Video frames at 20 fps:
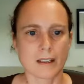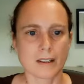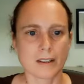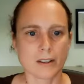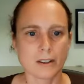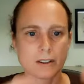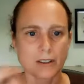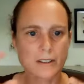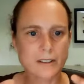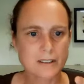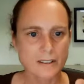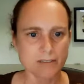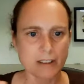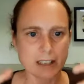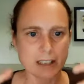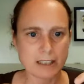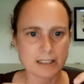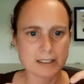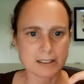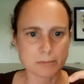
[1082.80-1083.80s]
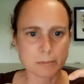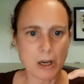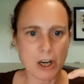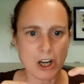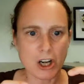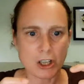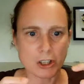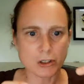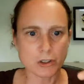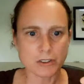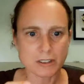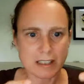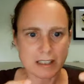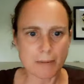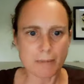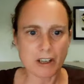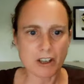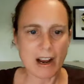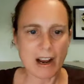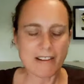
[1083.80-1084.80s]
you know, this very small
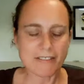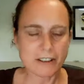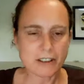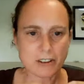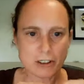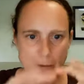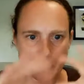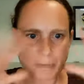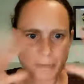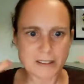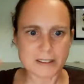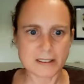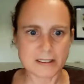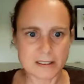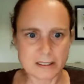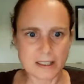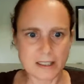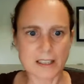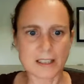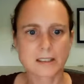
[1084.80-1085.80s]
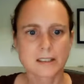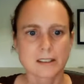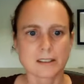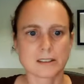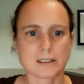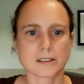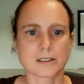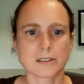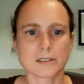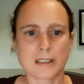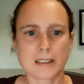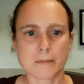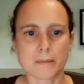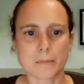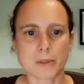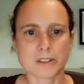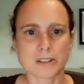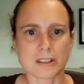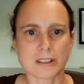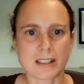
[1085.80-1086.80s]
demographic group is doing
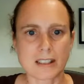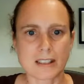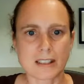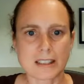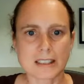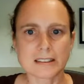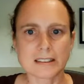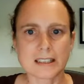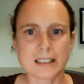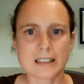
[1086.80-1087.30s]
most of the things.